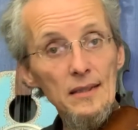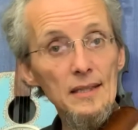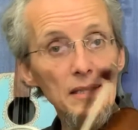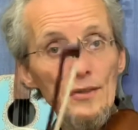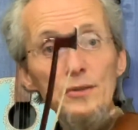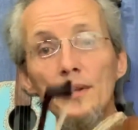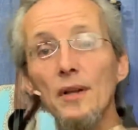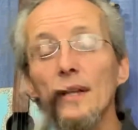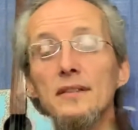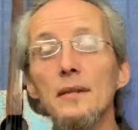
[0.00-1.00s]
Now I'll do
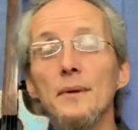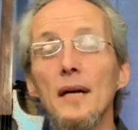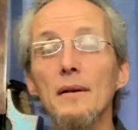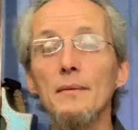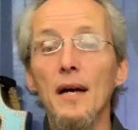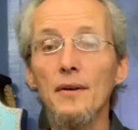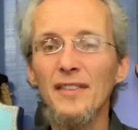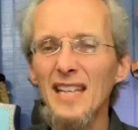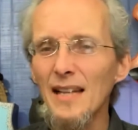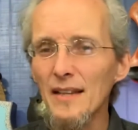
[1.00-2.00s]
another lesson of how to
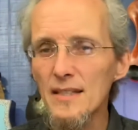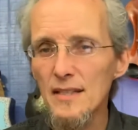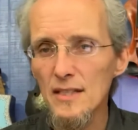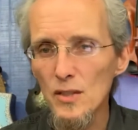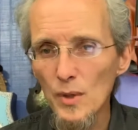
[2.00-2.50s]
think of these things